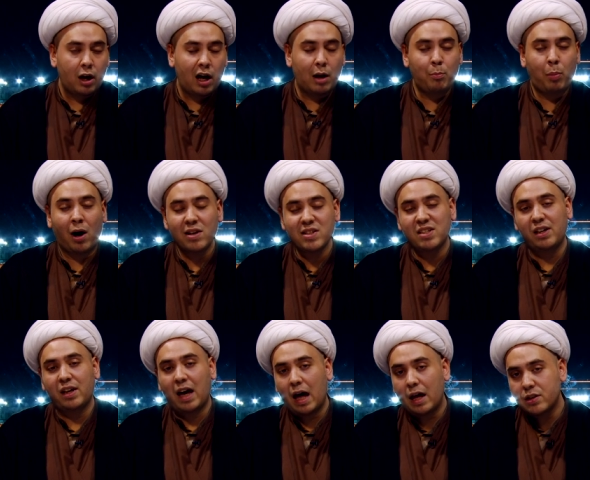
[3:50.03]
and
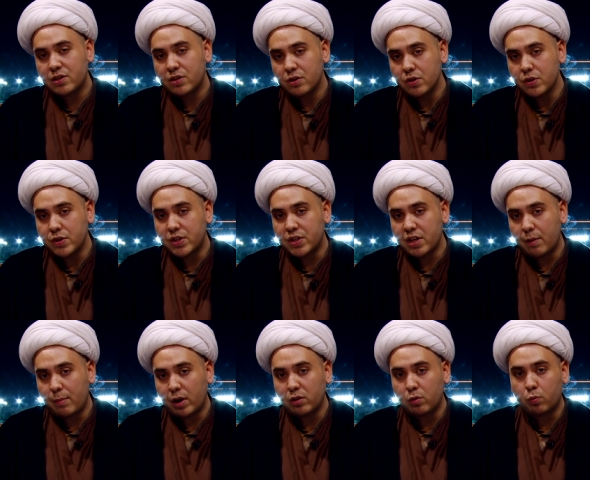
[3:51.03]
puzzling answers about the